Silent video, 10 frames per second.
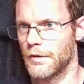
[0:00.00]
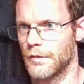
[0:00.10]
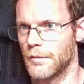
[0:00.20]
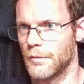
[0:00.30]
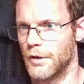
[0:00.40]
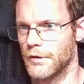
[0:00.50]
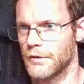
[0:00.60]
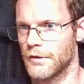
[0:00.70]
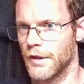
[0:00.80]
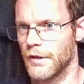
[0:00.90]
Where is
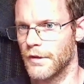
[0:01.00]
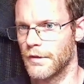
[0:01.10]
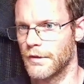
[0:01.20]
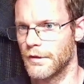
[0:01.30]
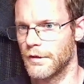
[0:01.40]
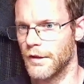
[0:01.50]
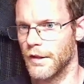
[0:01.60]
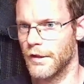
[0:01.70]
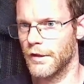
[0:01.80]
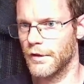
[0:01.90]
that? Yeah,
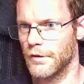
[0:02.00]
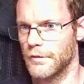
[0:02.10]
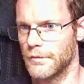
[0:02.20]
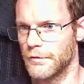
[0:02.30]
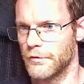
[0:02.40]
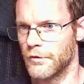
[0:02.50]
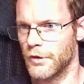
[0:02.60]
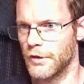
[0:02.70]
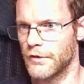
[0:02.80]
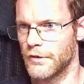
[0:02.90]
here, for
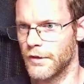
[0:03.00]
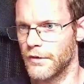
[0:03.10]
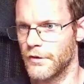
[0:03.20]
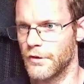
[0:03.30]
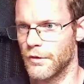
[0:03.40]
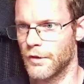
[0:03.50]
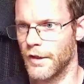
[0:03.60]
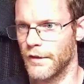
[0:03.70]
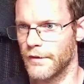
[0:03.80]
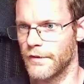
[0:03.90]
instance, you
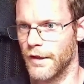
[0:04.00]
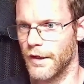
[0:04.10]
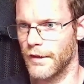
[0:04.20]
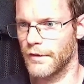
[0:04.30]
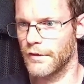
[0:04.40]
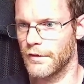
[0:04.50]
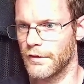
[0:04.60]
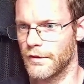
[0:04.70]
can select the